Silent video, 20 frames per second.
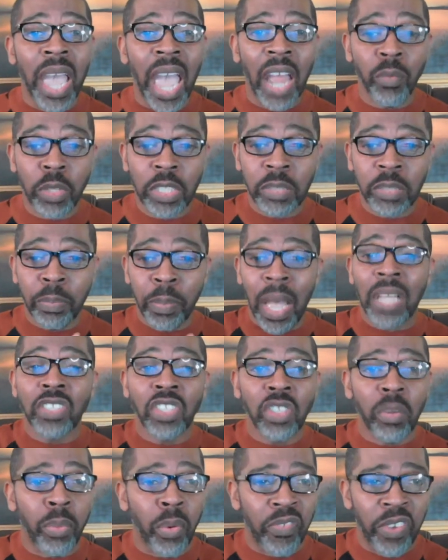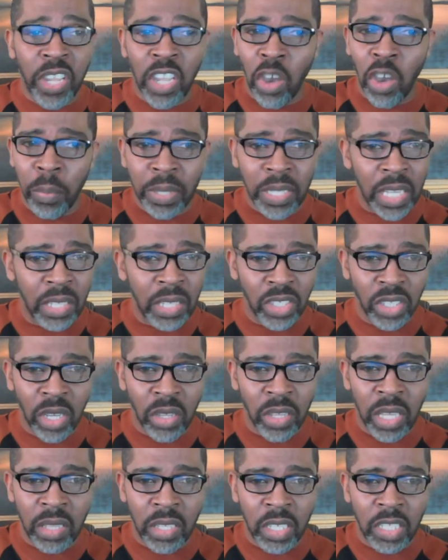and responsible for helping each
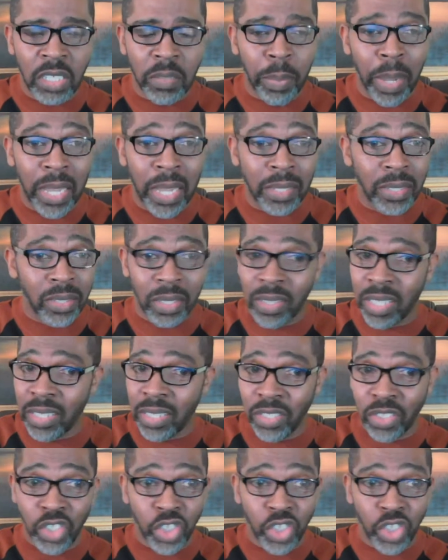other in this space and this